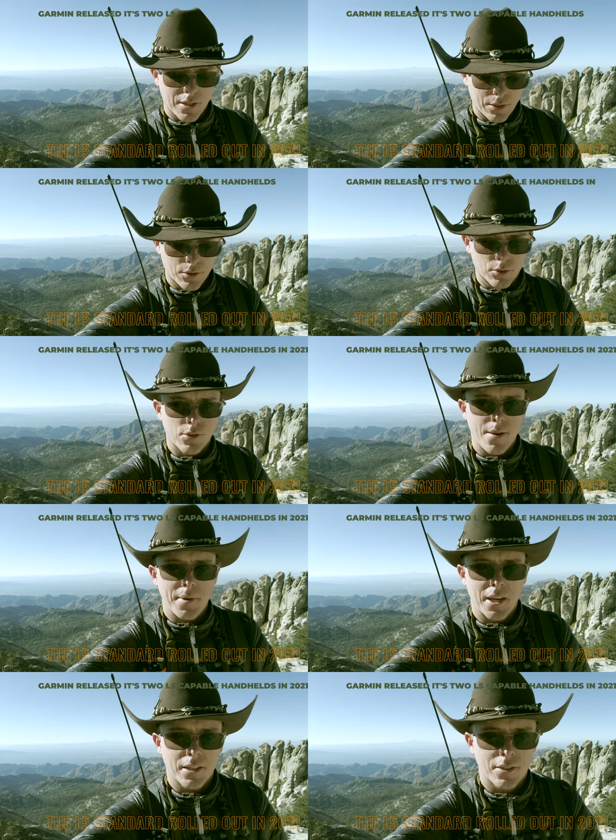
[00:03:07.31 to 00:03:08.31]
Now dual
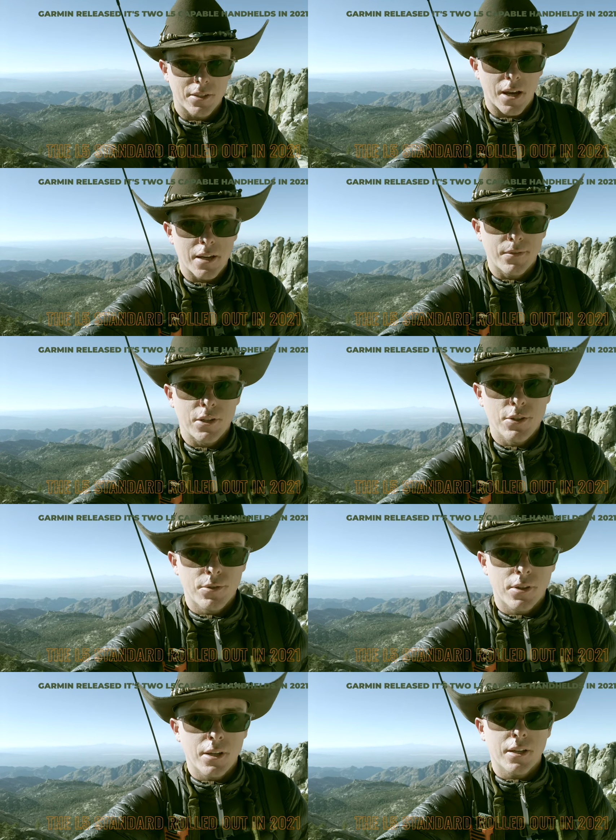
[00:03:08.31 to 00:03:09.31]
GPS is kind of a new
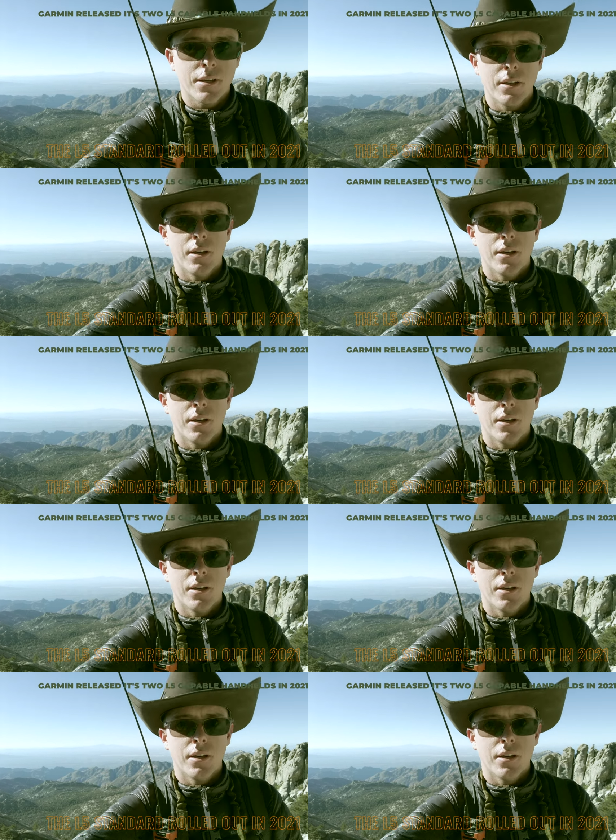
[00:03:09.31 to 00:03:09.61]
thing.